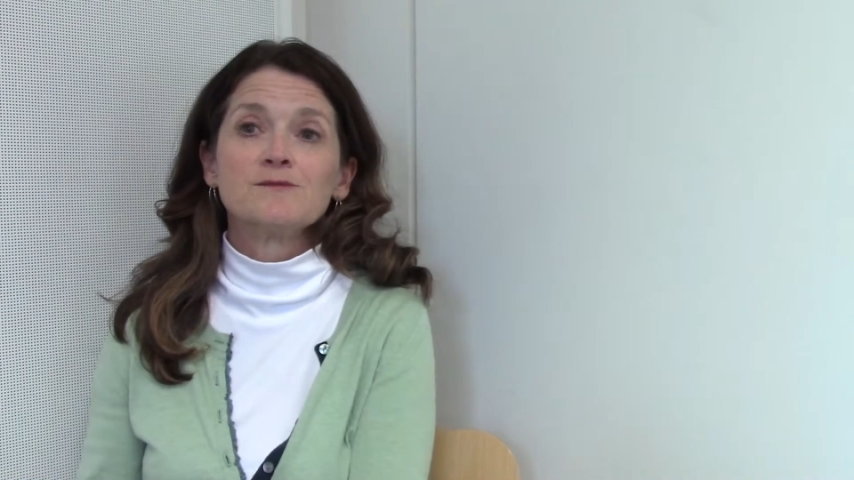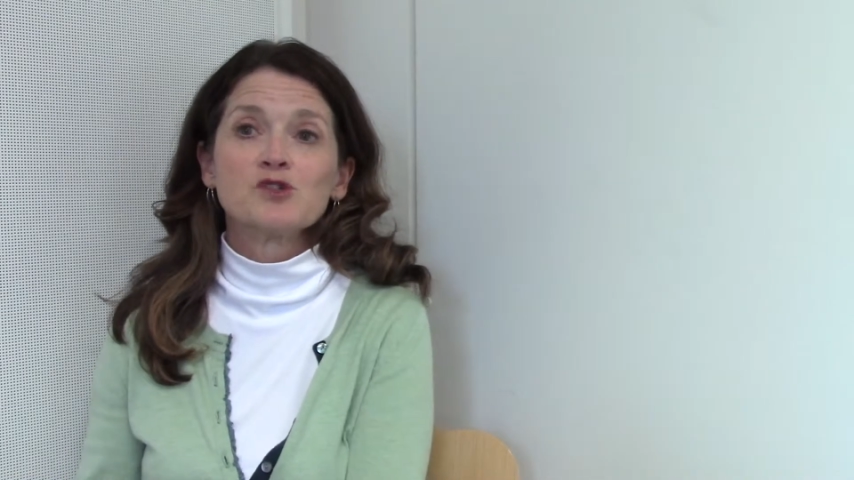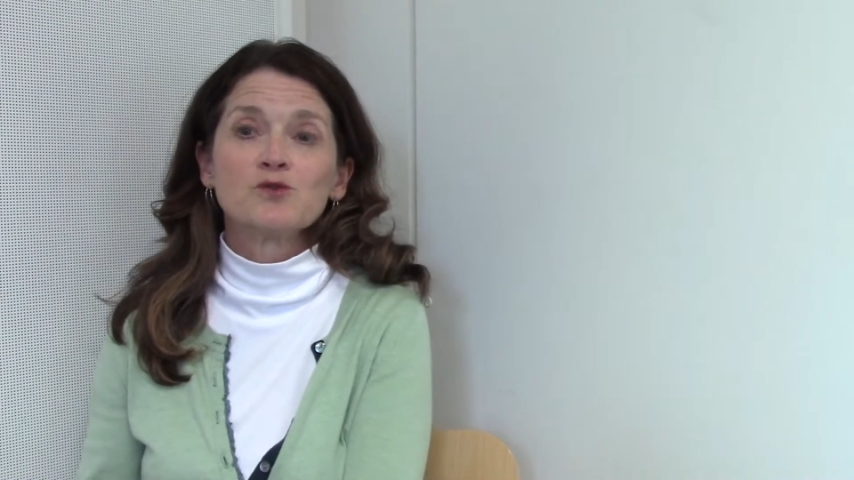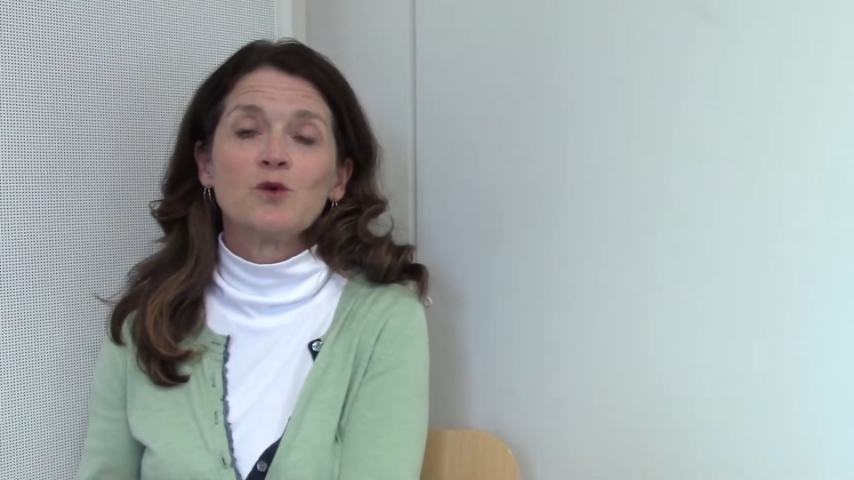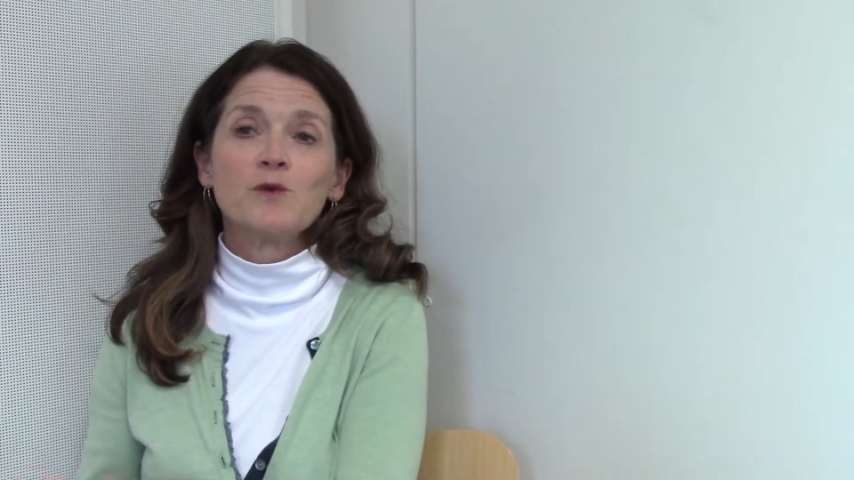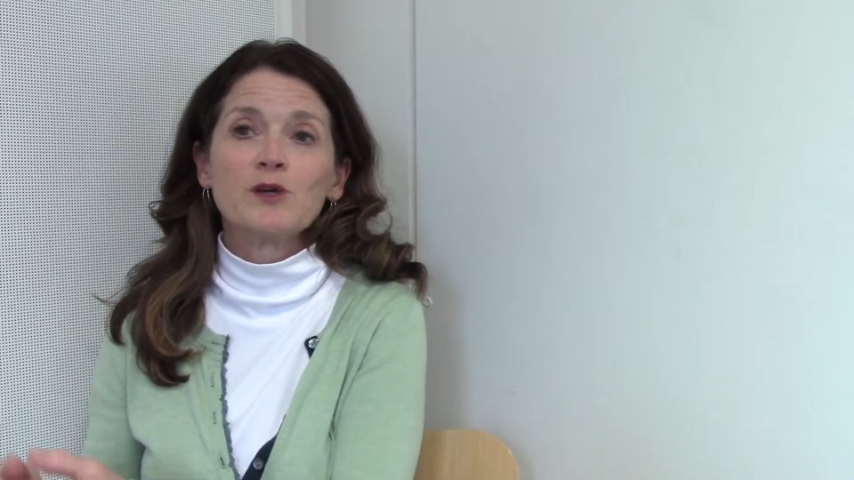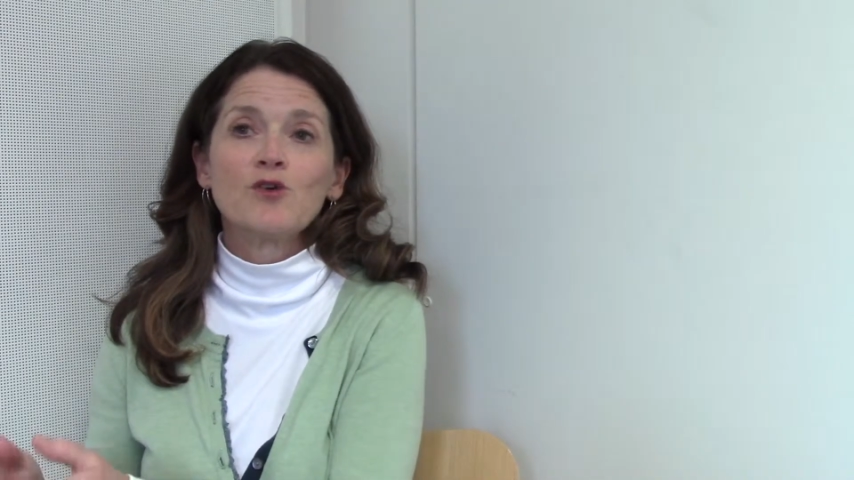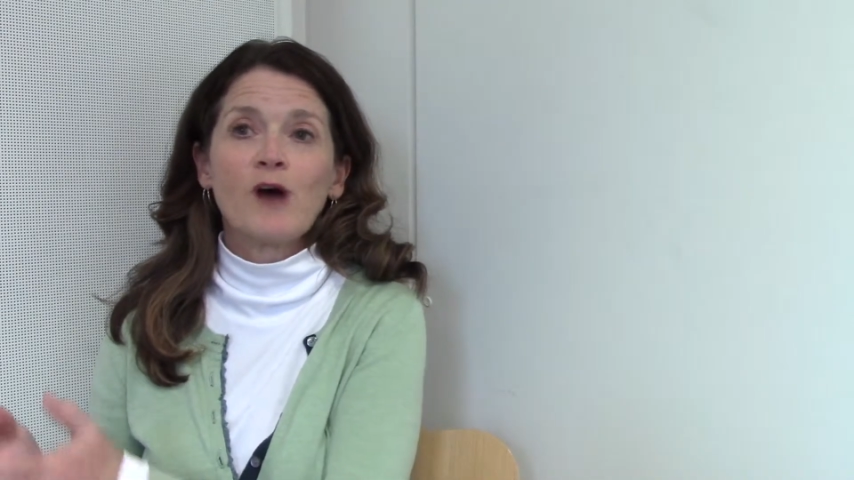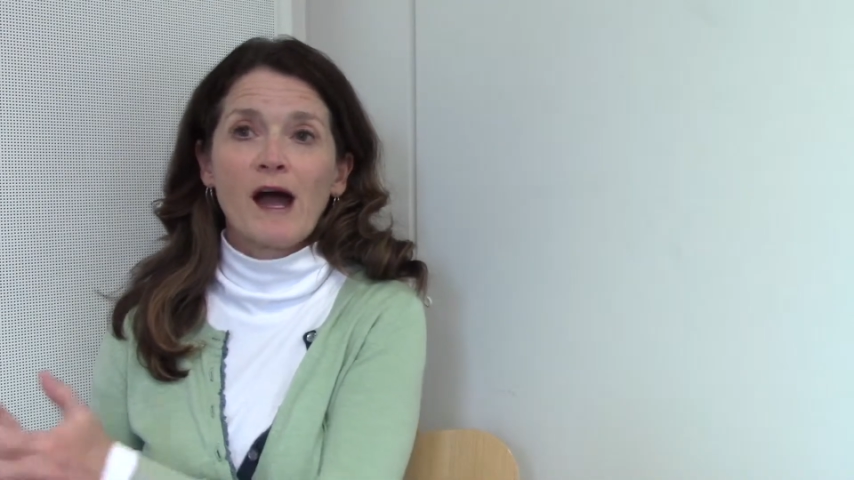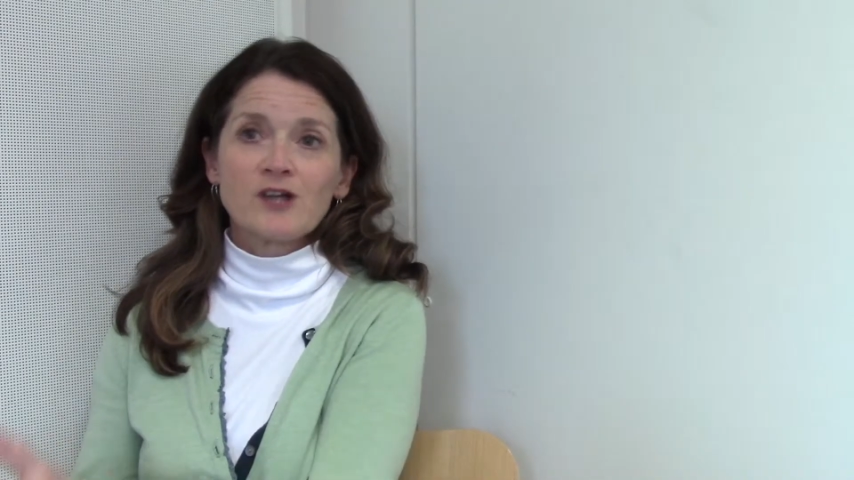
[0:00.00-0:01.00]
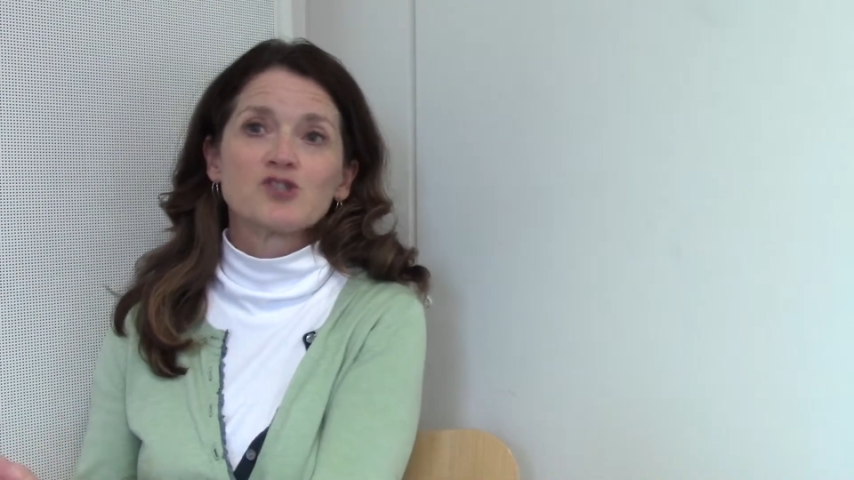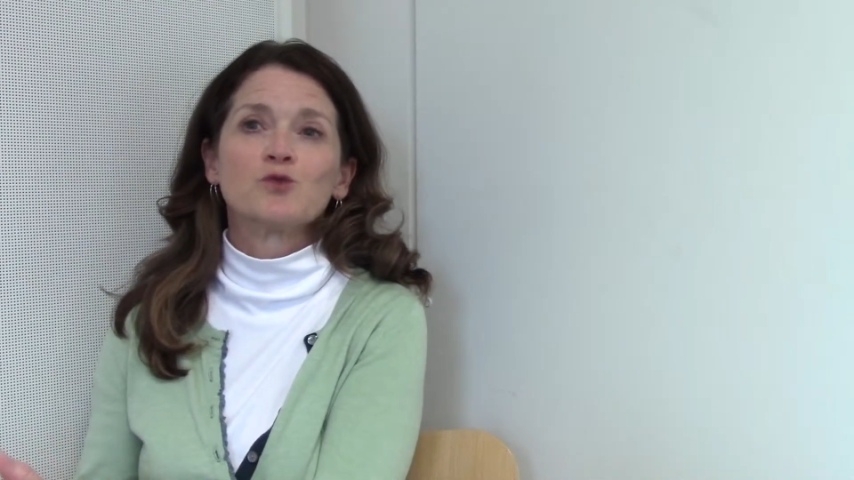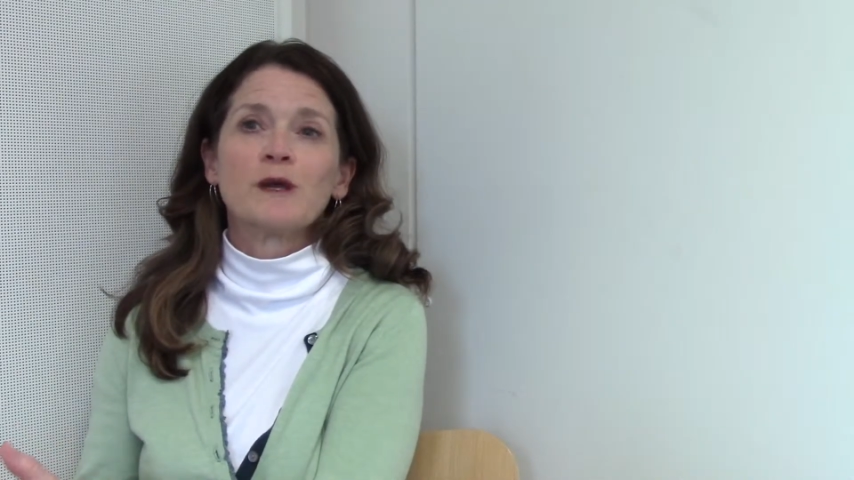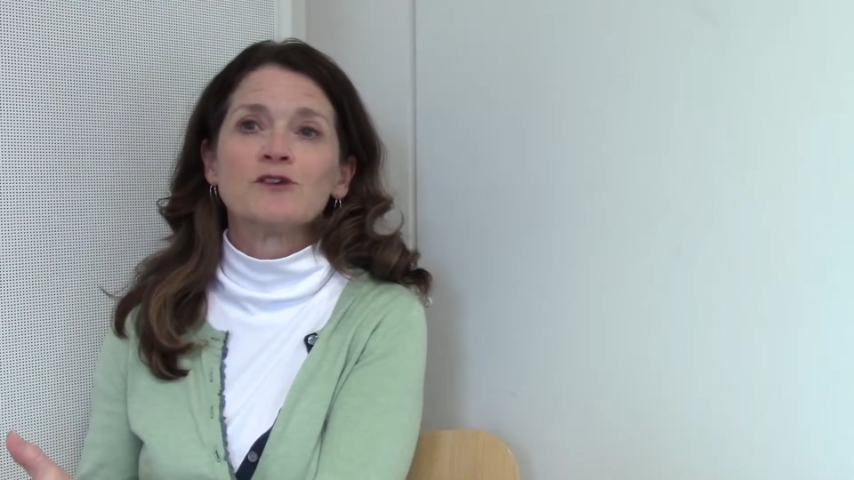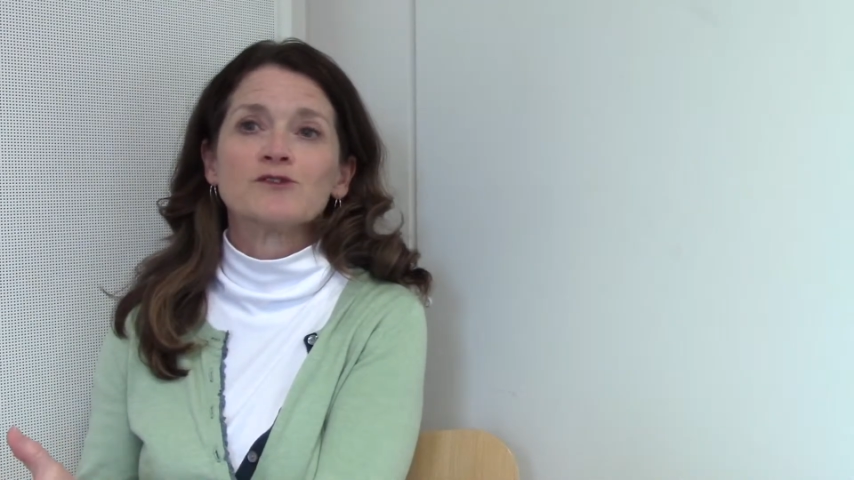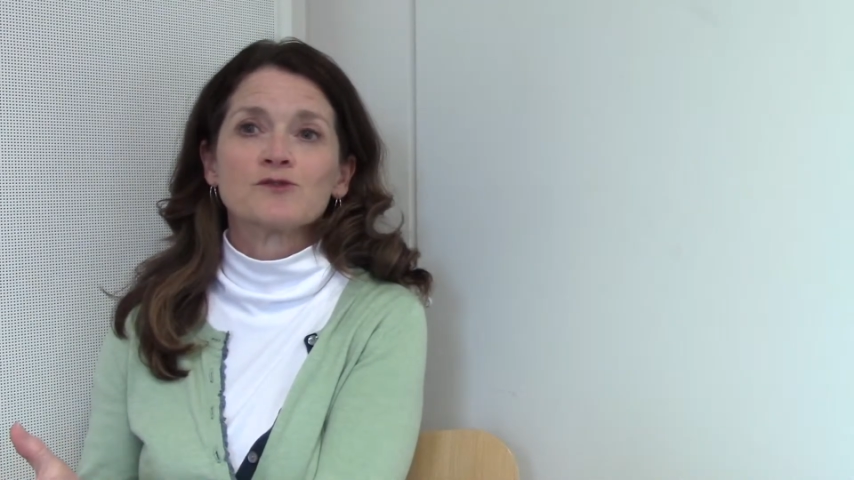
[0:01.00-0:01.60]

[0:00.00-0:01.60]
to what we call actuators,